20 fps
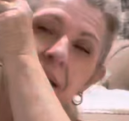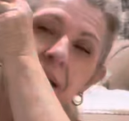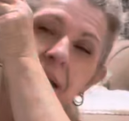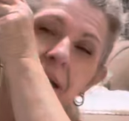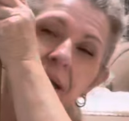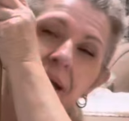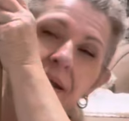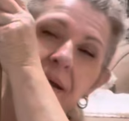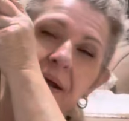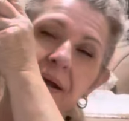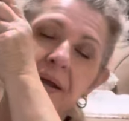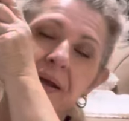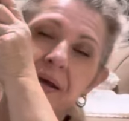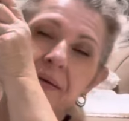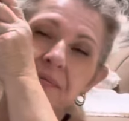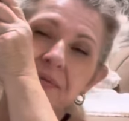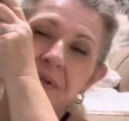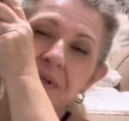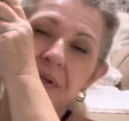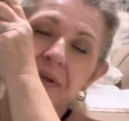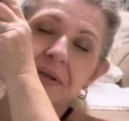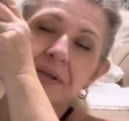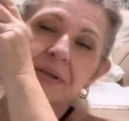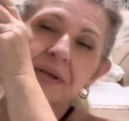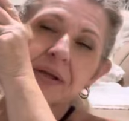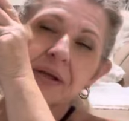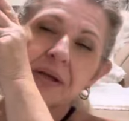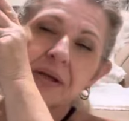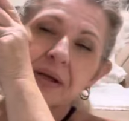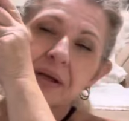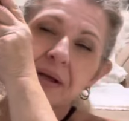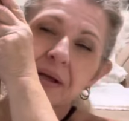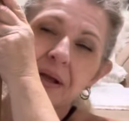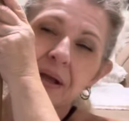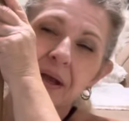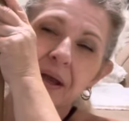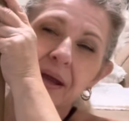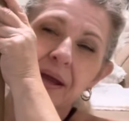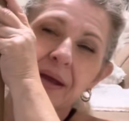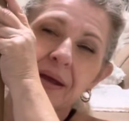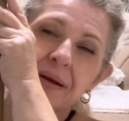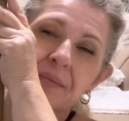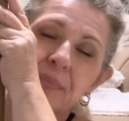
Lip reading: and I loved it. And